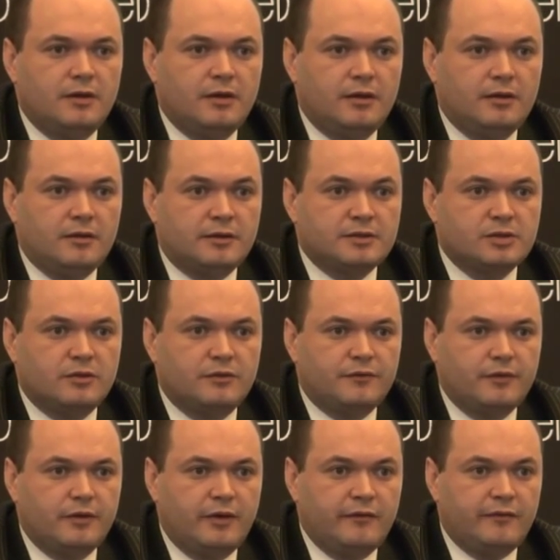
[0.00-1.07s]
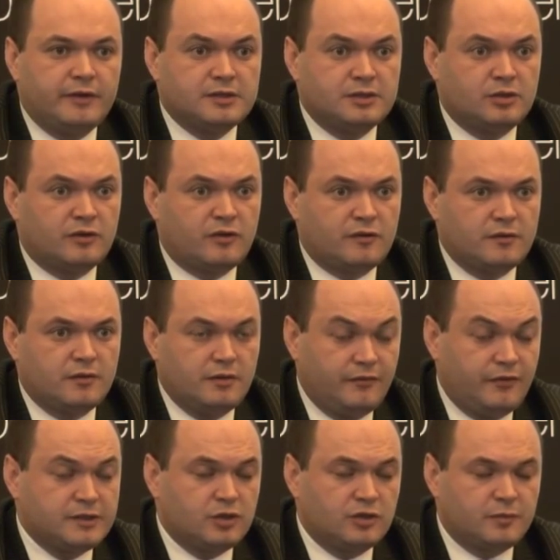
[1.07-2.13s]
in terms of investors,
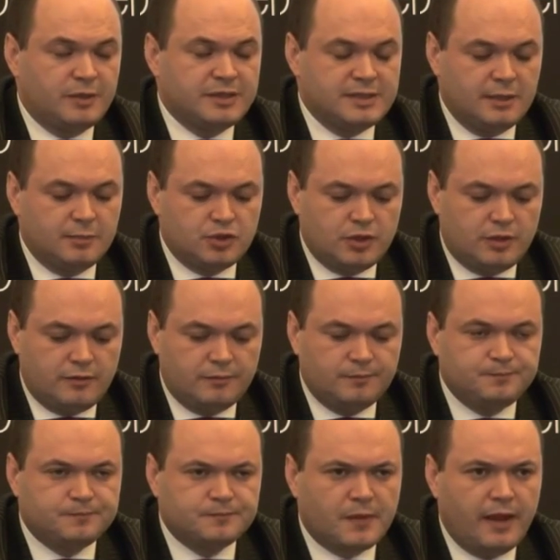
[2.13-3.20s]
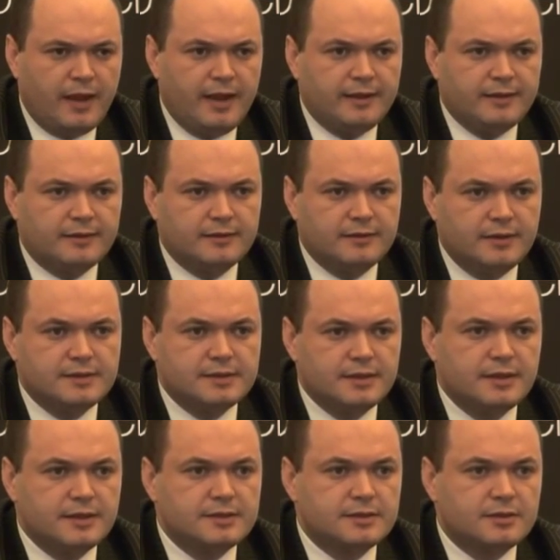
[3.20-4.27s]
investor perception and this
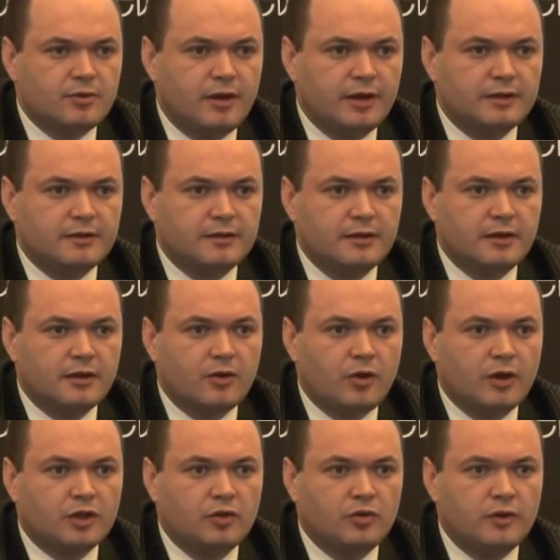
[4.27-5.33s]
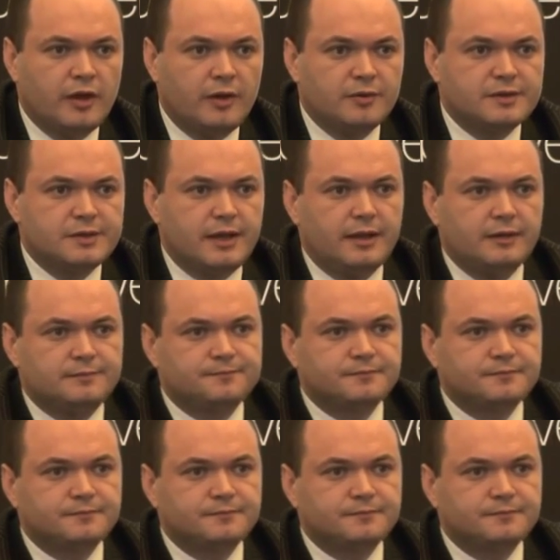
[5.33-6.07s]
is quite, uh, quite good, I would say.